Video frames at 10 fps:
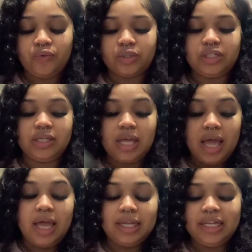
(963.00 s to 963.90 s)
Fortune.
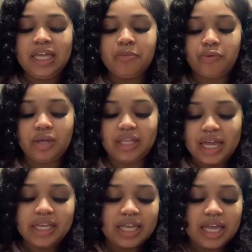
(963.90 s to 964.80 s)
Libra
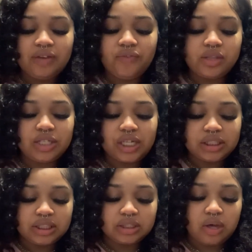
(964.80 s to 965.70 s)
yet again for the
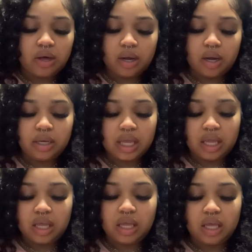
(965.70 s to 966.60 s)
Justice card.
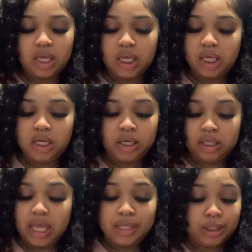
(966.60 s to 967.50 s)
And
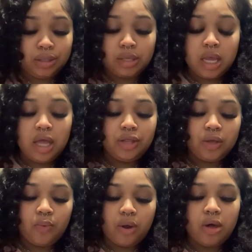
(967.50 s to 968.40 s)
that's the
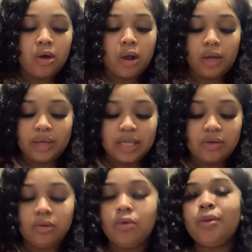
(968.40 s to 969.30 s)
World card. Okay, so
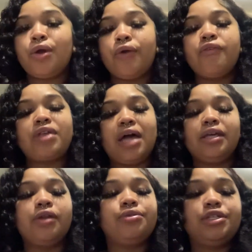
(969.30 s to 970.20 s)
a little bit of Earth sign
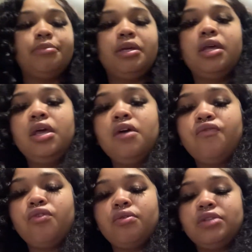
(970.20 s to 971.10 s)
energy. But
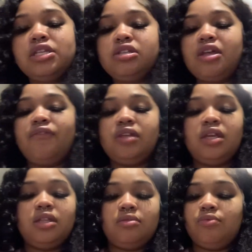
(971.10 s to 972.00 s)
for this is
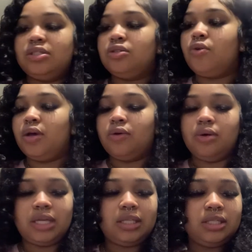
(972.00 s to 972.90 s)
definitely what's going
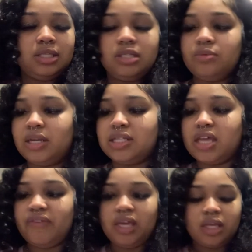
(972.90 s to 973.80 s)
on. Like, this is what it's
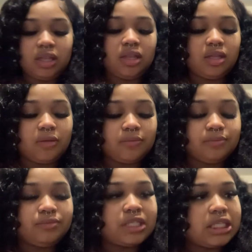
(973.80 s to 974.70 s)
giving.
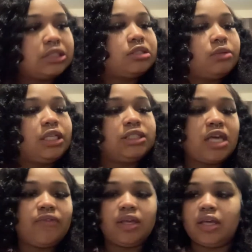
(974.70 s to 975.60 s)
This is what it's
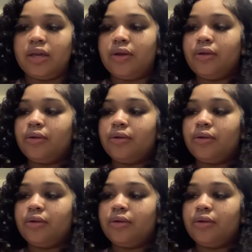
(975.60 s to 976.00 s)
giving here.